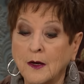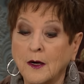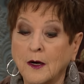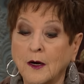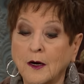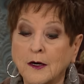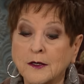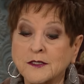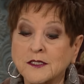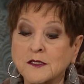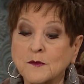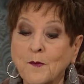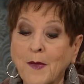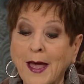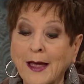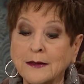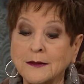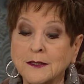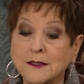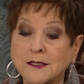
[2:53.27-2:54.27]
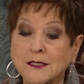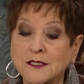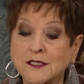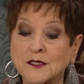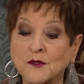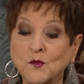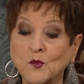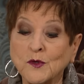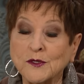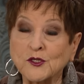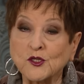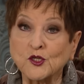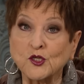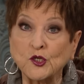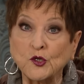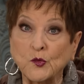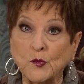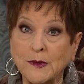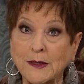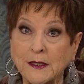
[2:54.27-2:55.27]
Earth's magnetism will
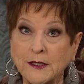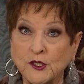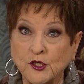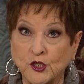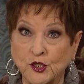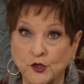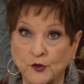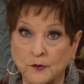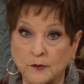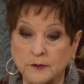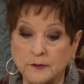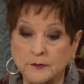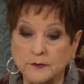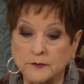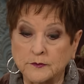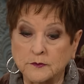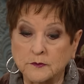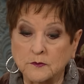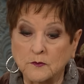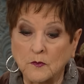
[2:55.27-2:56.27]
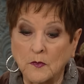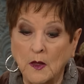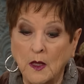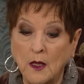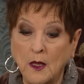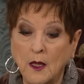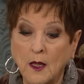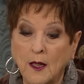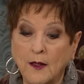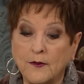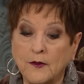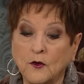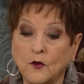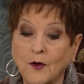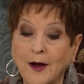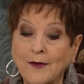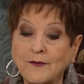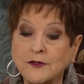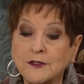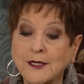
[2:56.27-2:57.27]
soon release you. The
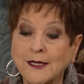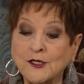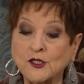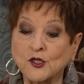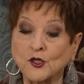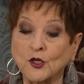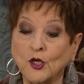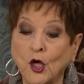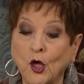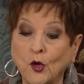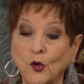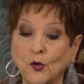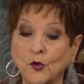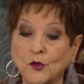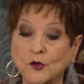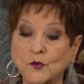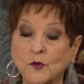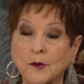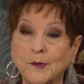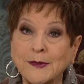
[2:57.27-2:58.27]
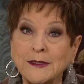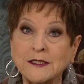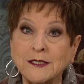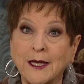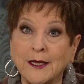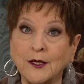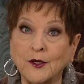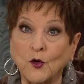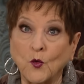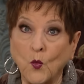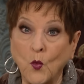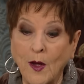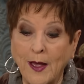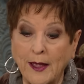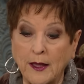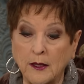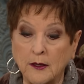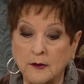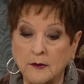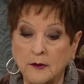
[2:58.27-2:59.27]
gravitational hold will be taken
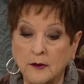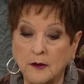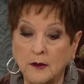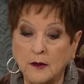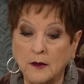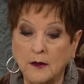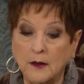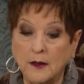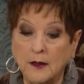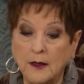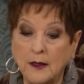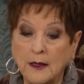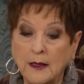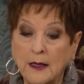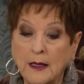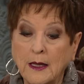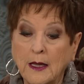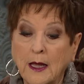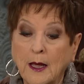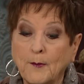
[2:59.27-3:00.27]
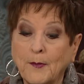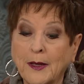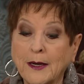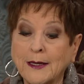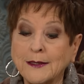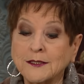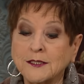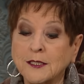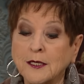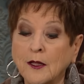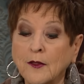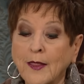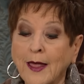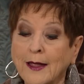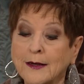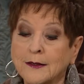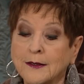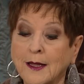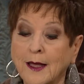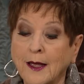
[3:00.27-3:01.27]
away. But until
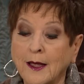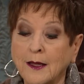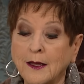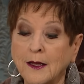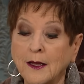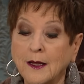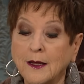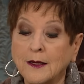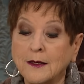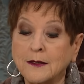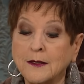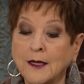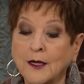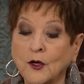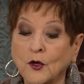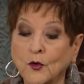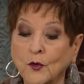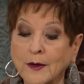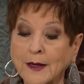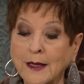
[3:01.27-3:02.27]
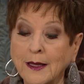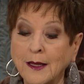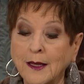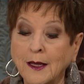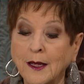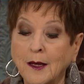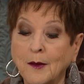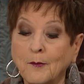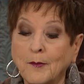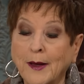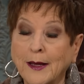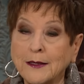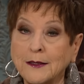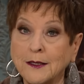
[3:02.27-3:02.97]
that day, degree by